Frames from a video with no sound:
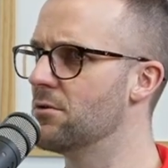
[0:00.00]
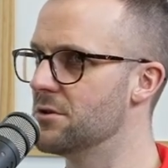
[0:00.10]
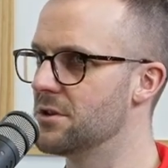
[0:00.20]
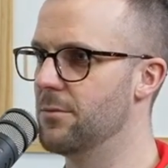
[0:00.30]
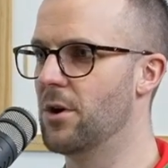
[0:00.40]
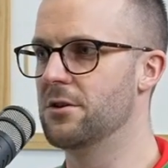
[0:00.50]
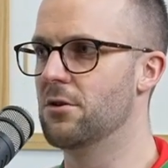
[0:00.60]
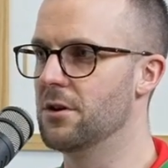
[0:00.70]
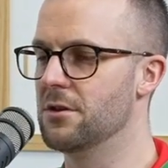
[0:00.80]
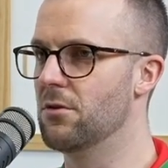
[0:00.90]
Or is it, am I
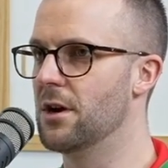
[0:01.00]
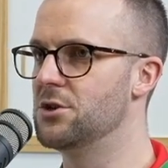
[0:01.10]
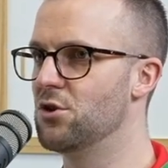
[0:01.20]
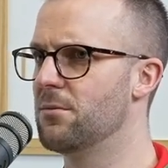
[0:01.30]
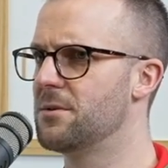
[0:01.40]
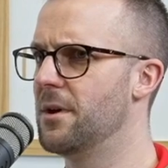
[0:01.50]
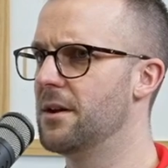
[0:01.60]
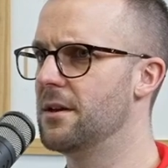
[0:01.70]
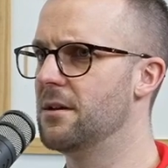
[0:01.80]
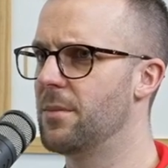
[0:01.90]
not in the right job to be able to
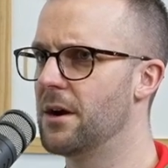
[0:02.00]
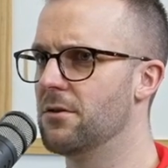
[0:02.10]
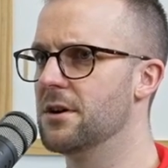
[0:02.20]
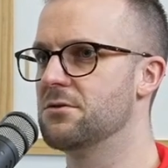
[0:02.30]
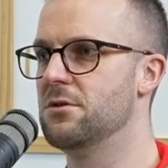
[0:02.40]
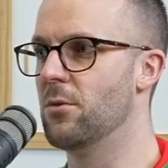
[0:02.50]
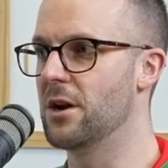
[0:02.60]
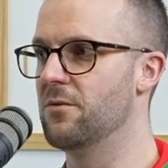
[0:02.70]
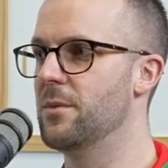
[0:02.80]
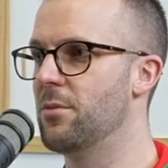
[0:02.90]
get a pay rise? Or you might
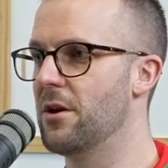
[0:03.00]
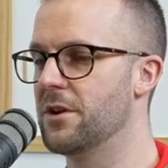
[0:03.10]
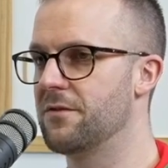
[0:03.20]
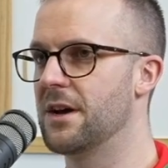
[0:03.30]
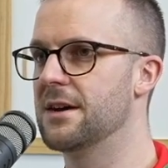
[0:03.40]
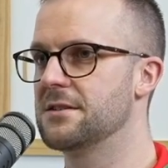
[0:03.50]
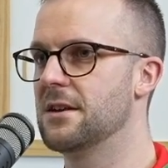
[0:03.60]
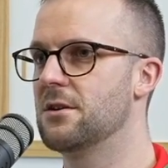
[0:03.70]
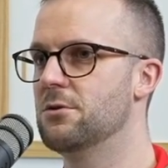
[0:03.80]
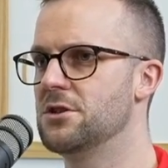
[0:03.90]
even be brave enough to ask
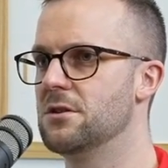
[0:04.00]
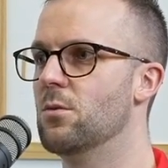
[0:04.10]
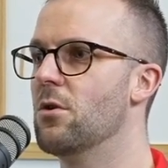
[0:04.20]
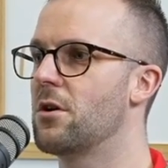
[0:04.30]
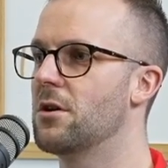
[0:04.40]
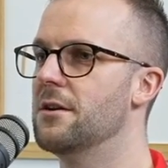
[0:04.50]
that question. what could yeah.